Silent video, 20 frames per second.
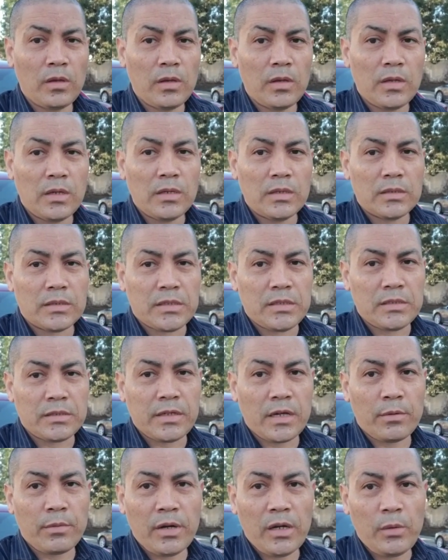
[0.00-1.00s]
Since they're
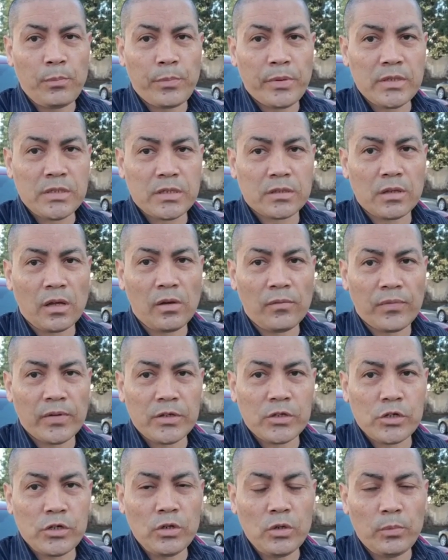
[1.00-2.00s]
already pissed off at
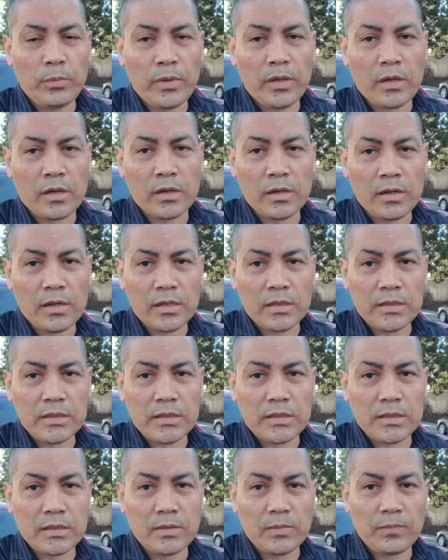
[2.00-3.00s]
you
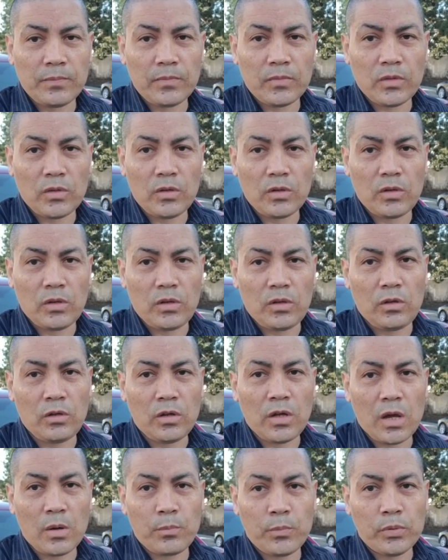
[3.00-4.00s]
because you
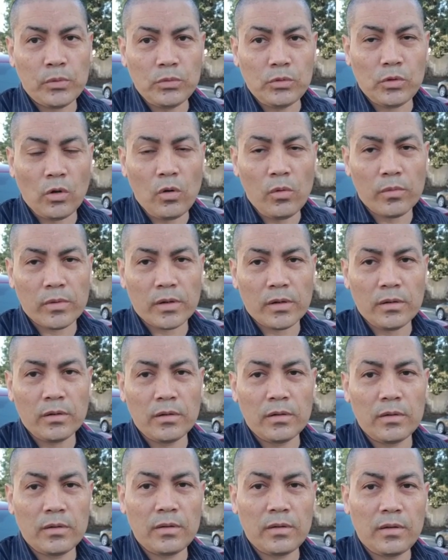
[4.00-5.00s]
got pulled over
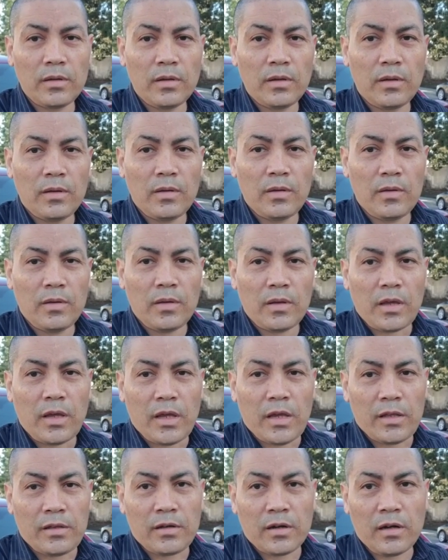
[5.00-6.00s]

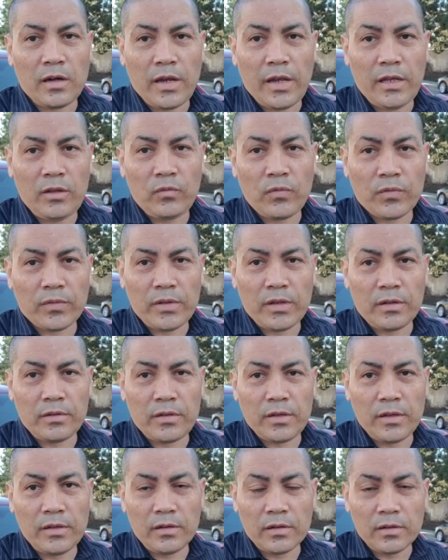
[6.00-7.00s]
and they're late for their
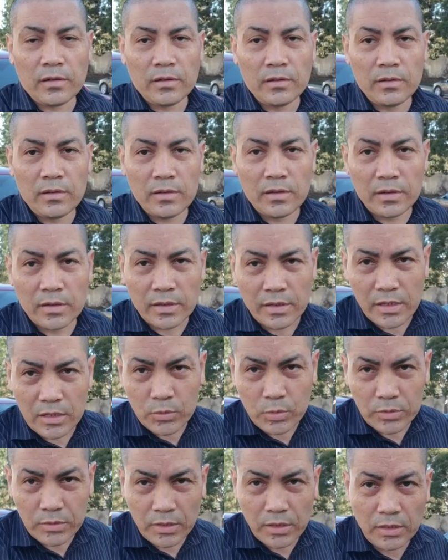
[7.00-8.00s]
dinner, guess
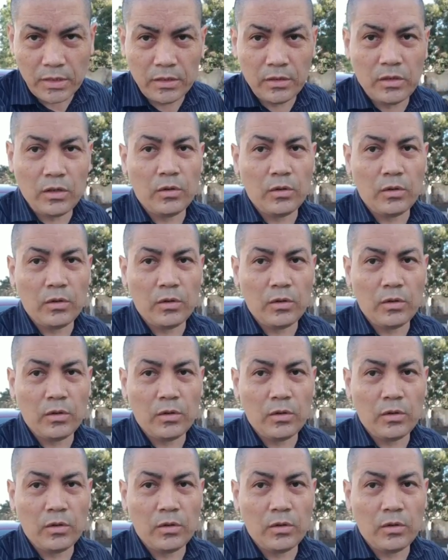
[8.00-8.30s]
what they're gonna do?